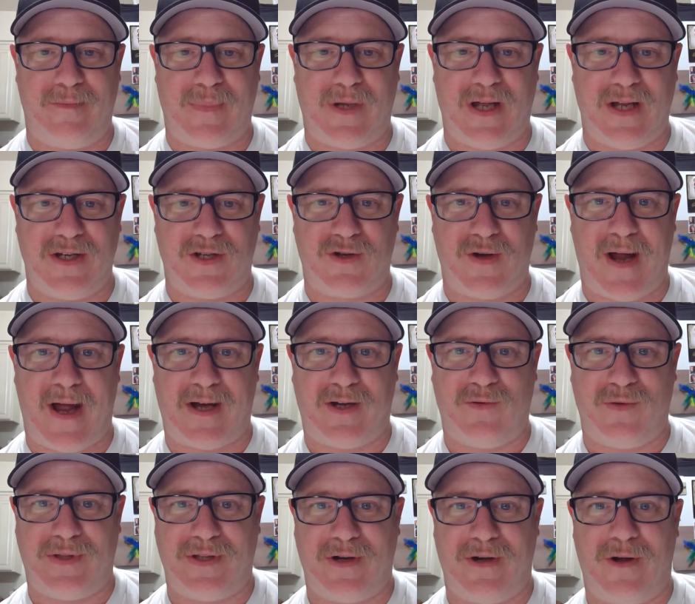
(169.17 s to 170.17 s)
contract
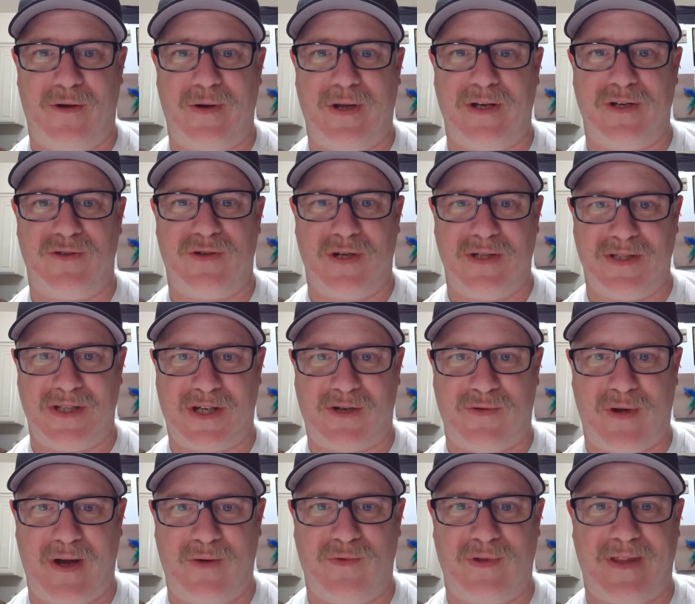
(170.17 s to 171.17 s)
with their own
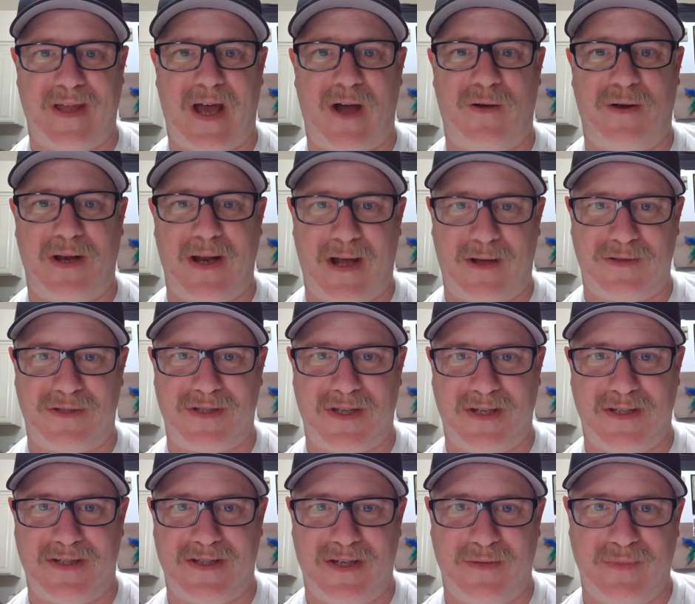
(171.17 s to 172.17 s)
intrinsic rate without an
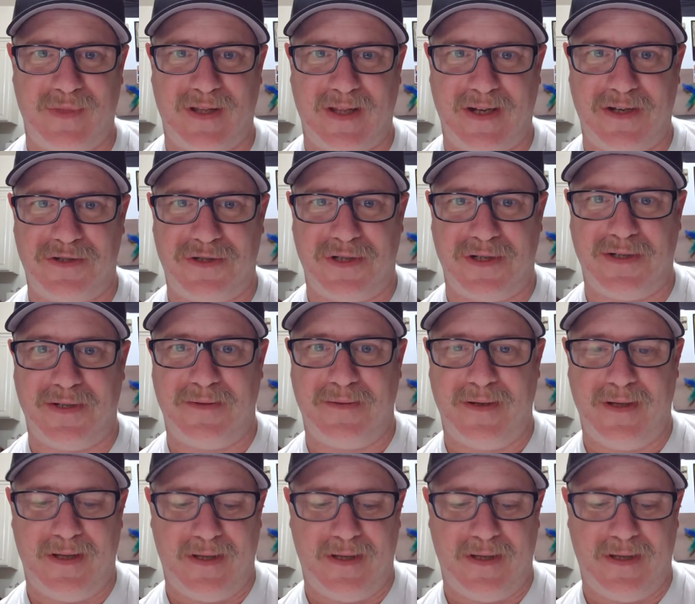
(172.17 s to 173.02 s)
outside stimulation.